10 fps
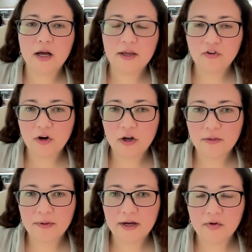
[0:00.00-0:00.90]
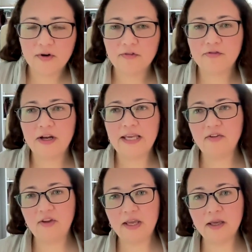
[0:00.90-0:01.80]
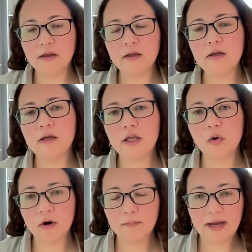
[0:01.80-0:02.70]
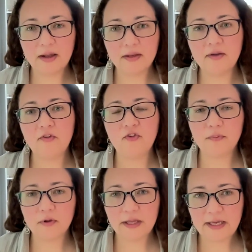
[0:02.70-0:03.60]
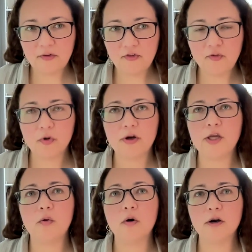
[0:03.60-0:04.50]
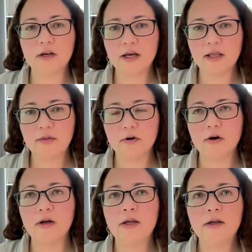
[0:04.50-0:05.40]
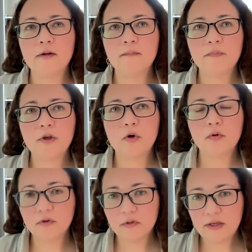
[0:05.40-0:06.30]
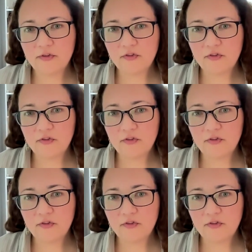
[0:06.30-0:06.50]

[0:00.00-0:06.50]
I talk about finding your balanced place where you are neither overly